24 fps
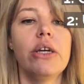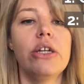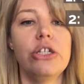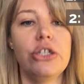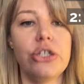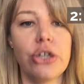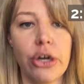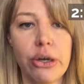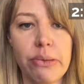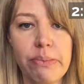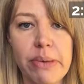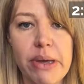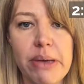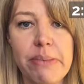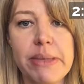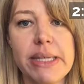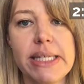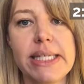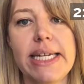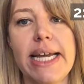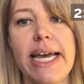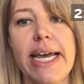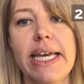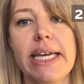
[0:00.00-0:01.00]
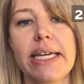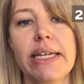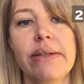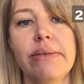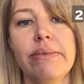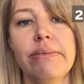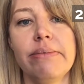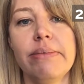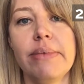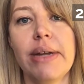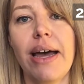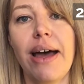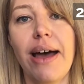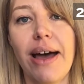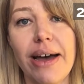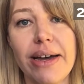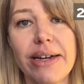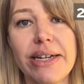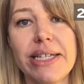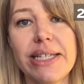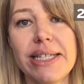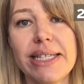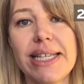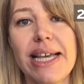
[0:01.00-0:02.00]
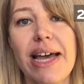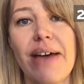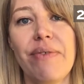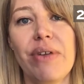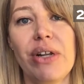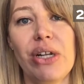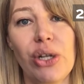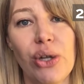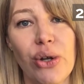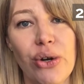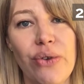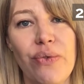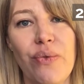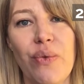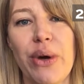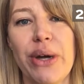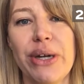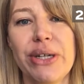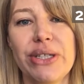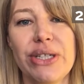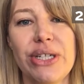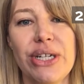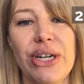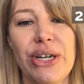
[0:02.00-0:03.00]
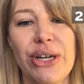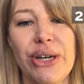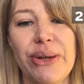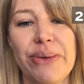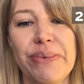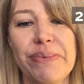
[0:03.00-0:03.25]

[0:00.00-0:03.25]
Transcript: Don't be mistaken, artists have a lot of work to do.